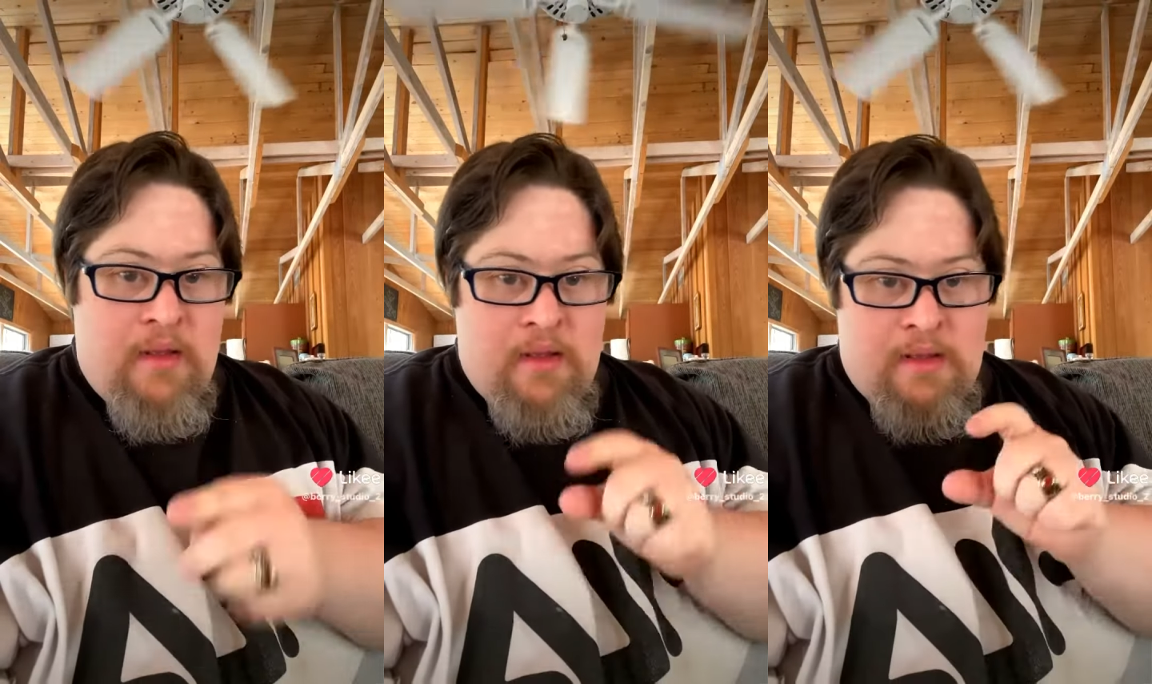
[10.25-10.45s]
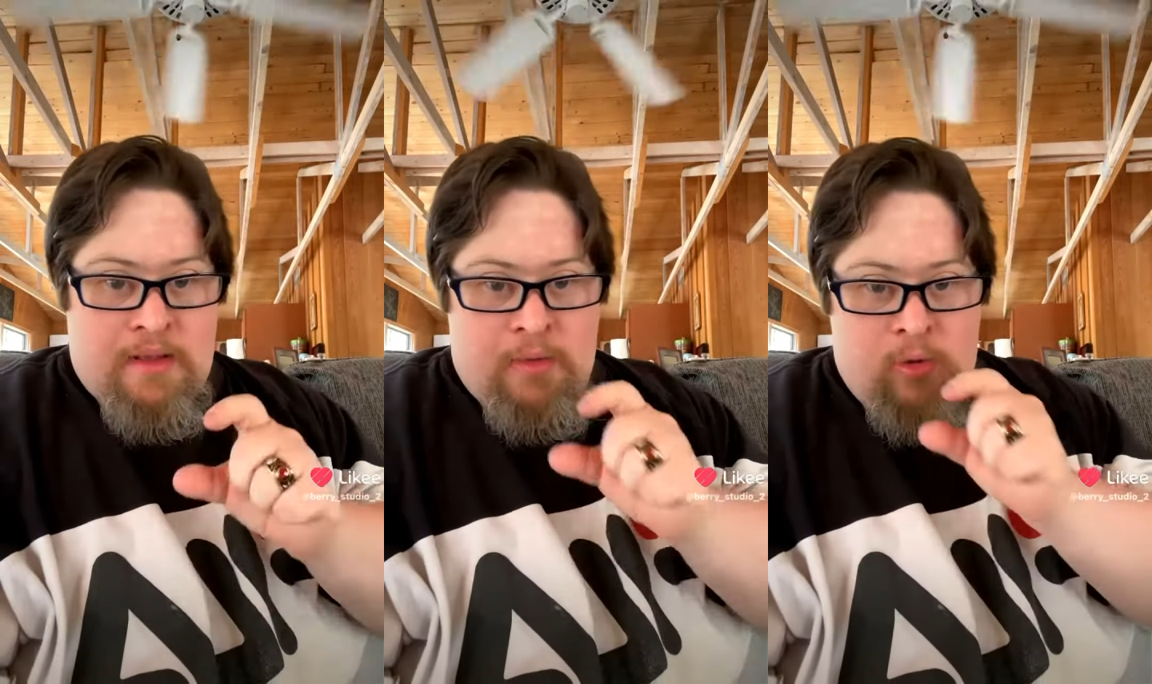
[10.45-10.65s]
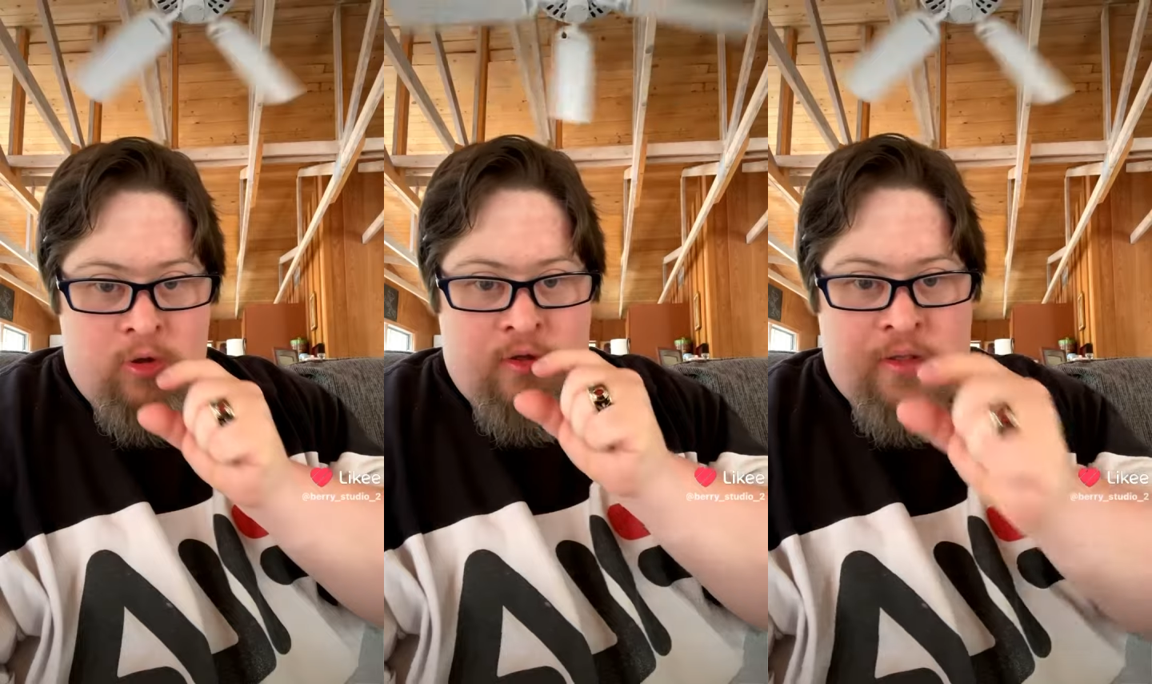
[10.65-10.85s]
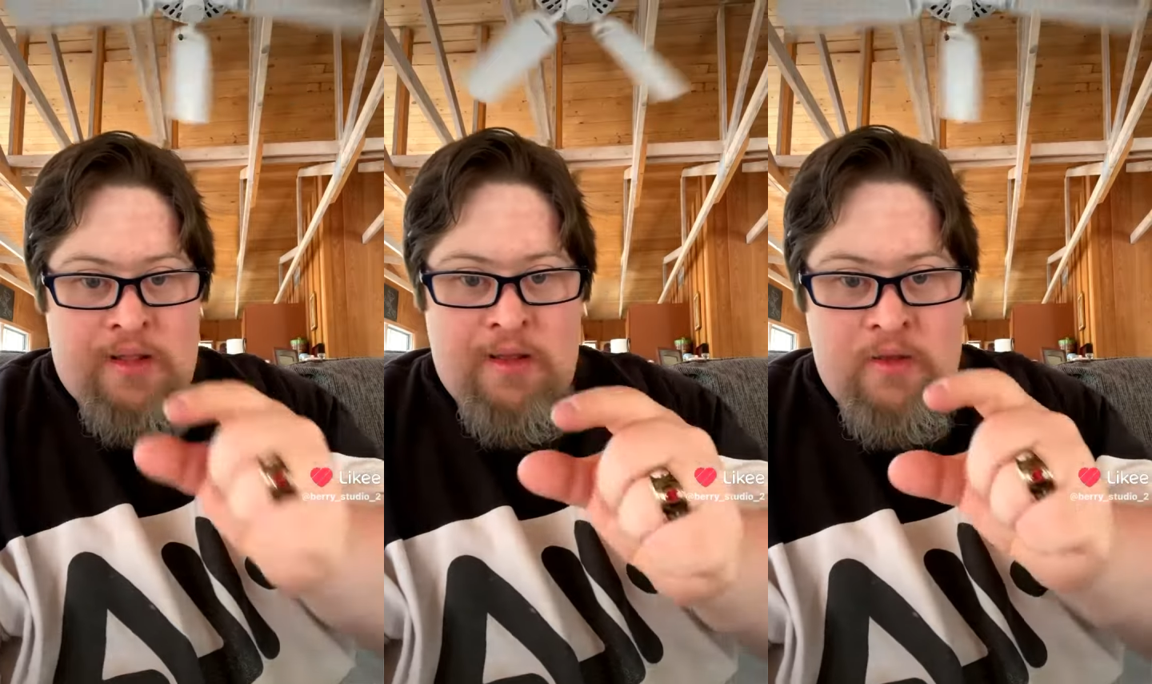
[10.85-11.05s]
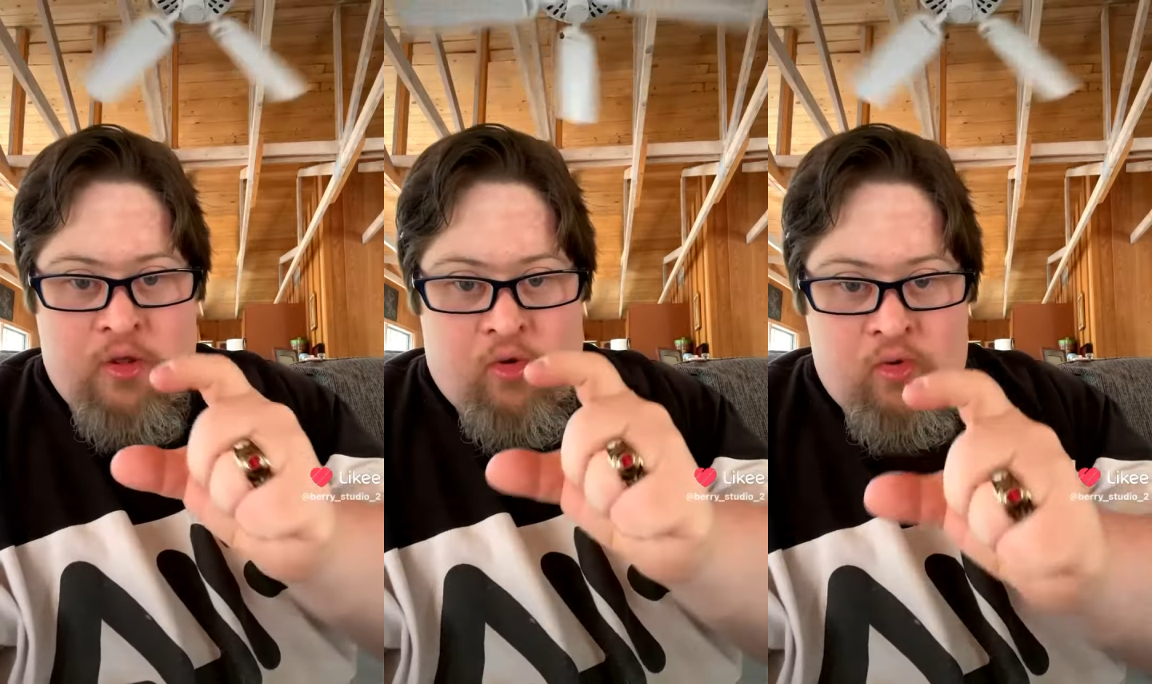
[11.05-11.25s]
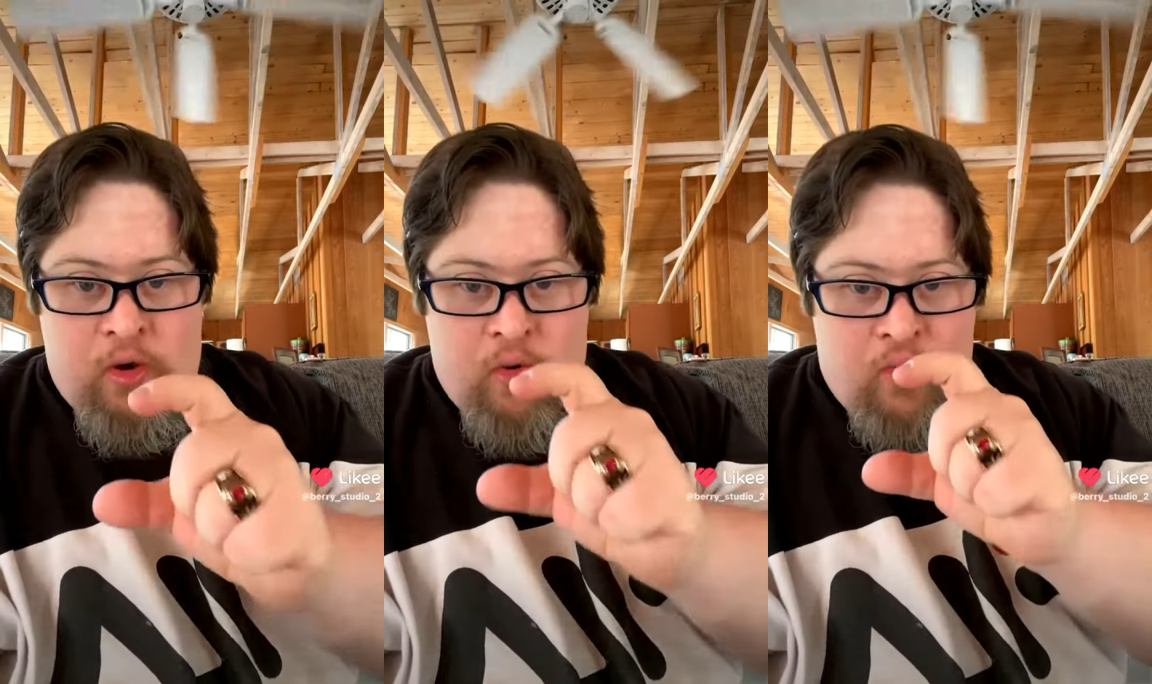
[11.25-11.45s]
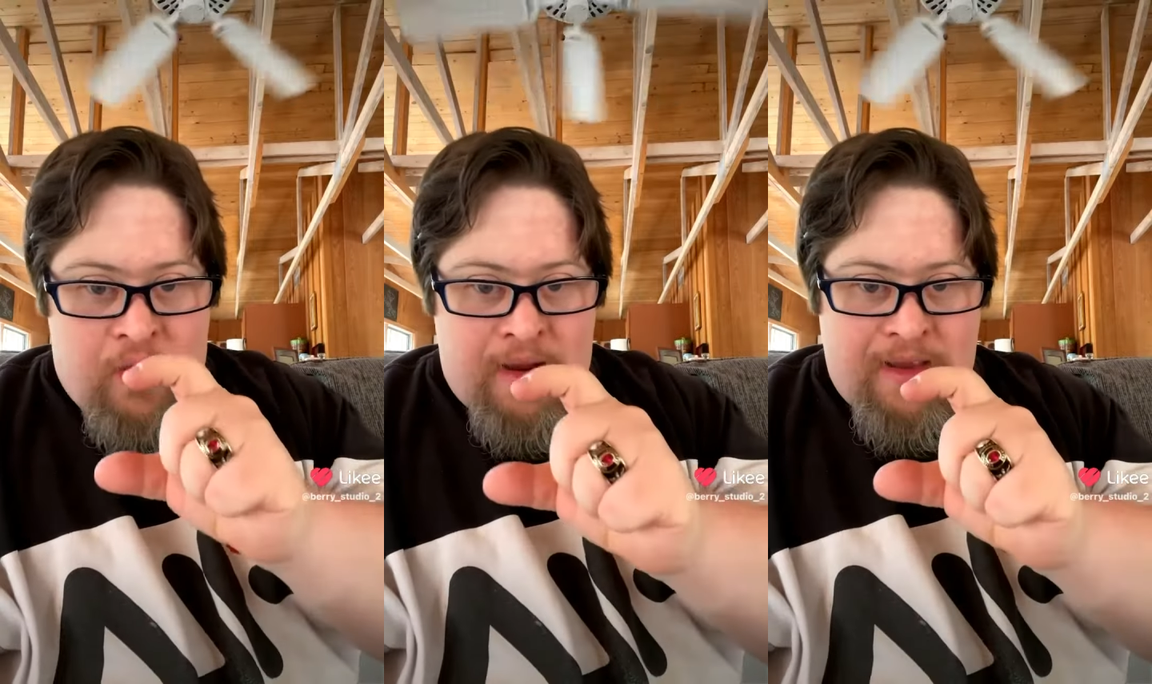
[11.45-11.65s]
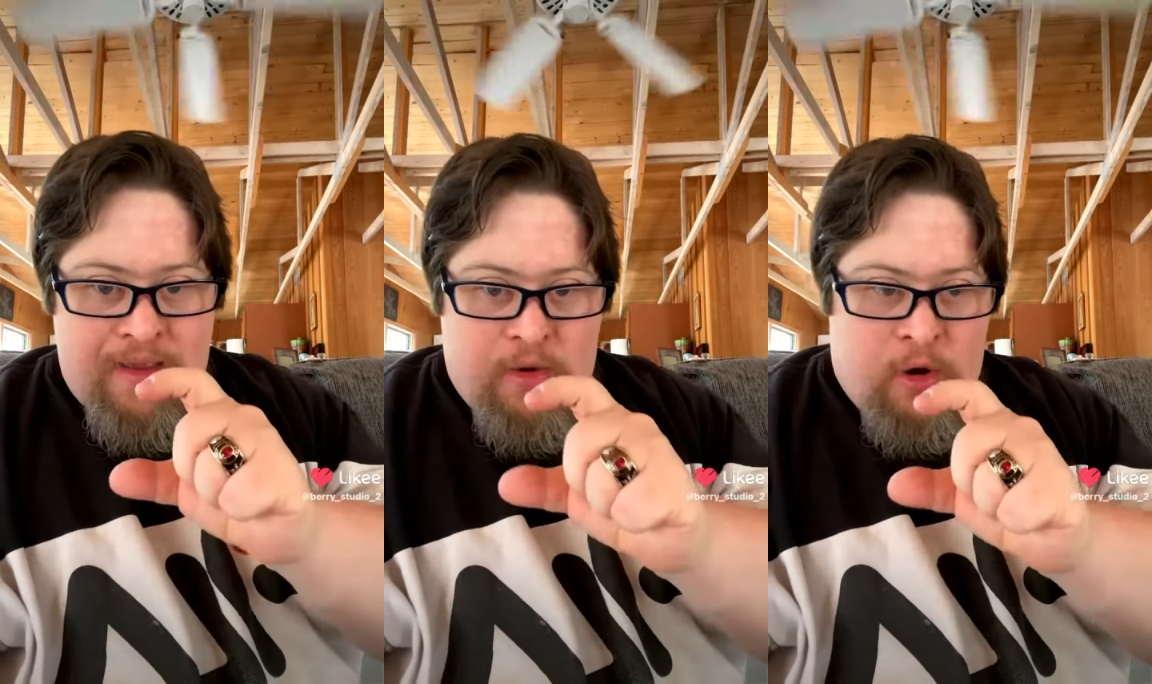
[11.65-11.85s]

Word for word: those little square ones